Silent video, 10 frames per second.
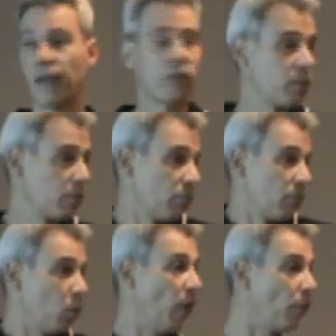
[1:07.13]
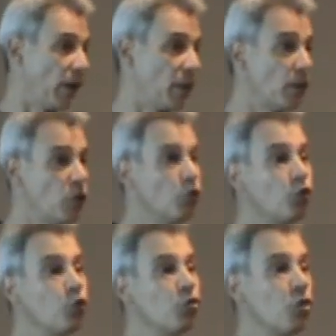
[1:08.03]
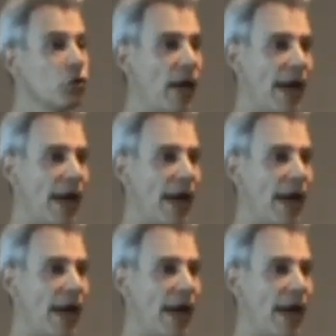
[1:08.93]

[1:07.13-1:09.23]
that's one way. You do not